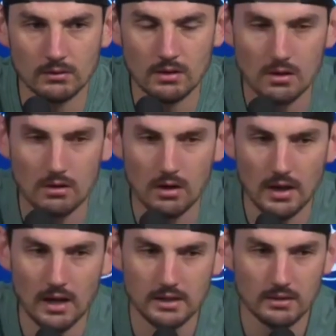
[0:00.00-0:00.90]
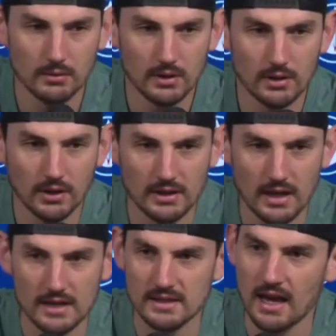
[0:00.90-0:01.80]
No, I didn't really look at
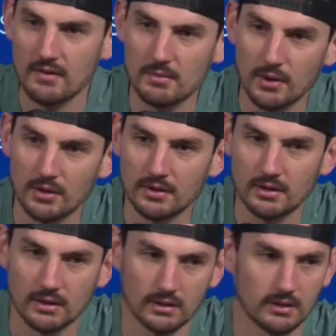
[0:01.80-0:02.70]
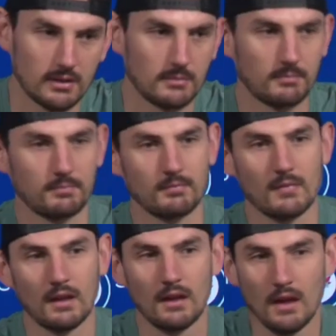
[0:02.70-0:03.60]
that as a heavy burden. I
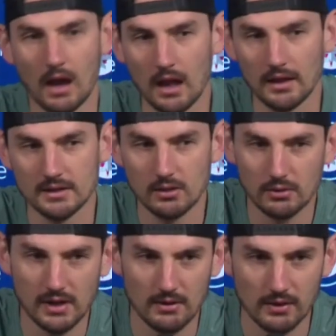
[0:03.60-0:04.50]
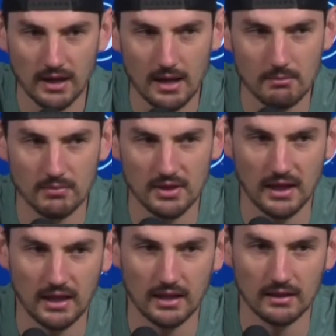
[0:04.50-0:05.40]
like to go into every game
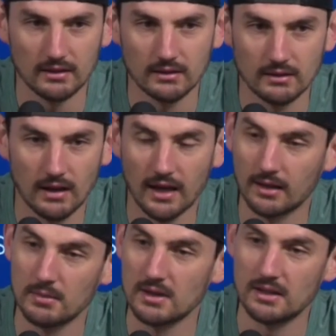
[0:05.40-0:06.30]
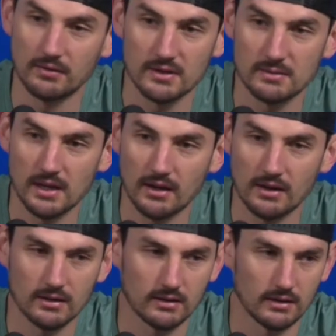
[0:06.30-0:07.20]
thinking I could be the difference
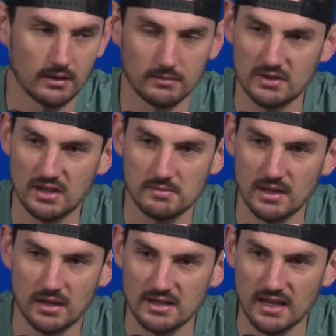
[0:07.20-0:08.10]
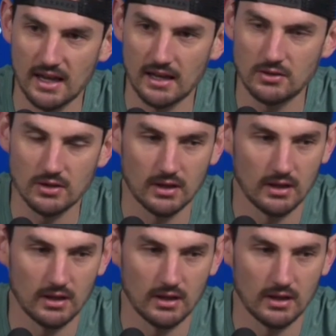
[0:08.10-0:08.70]
maker. Just gives me a nice edge.